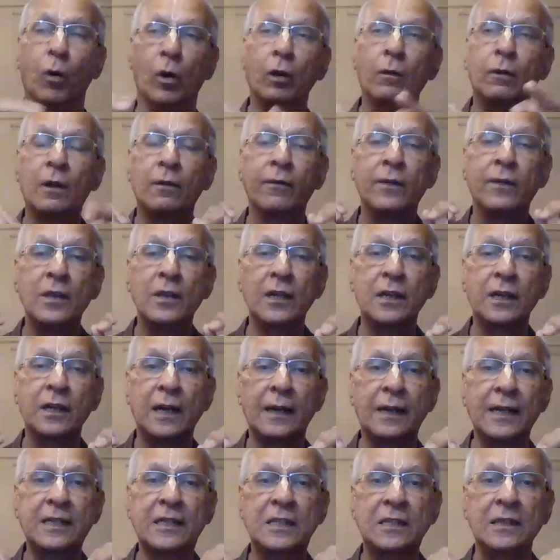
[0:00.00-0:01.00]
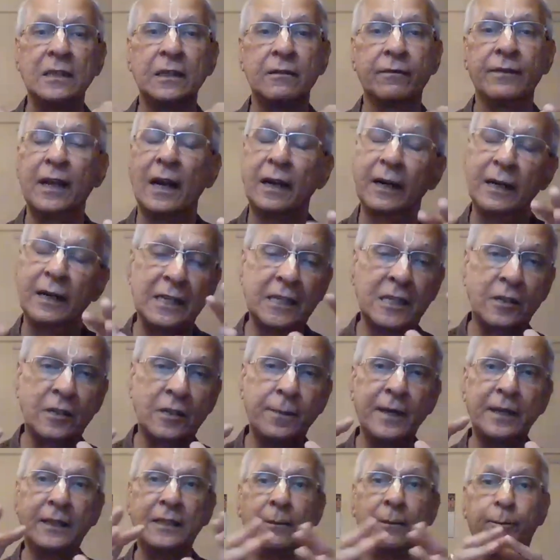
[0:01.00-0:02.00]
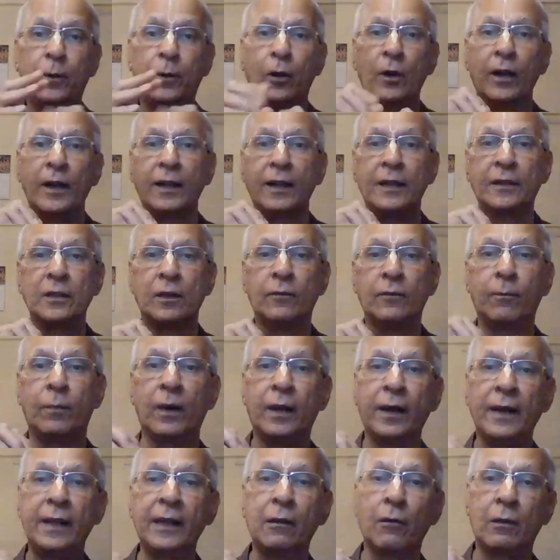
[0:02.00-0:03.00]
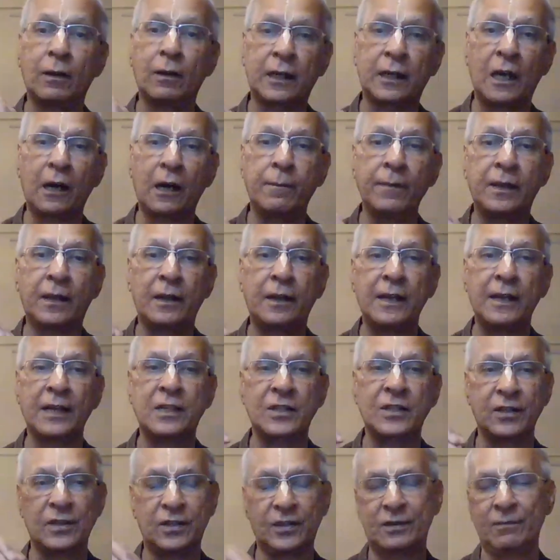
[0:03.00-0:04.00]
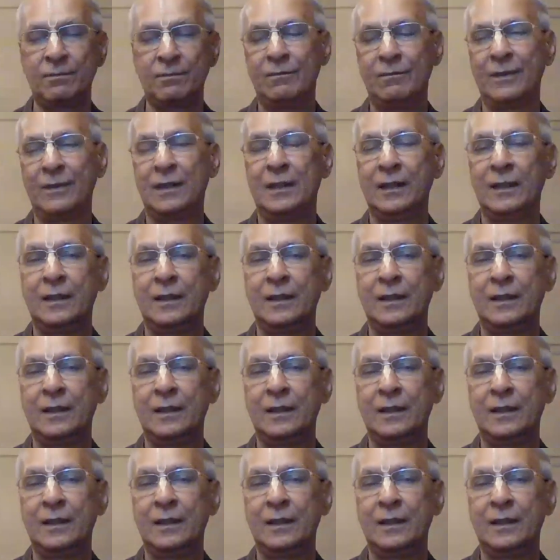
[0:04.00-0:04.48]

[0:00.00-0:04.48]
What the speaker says: Moreover, we underestimate the point of burning our karmic reactions.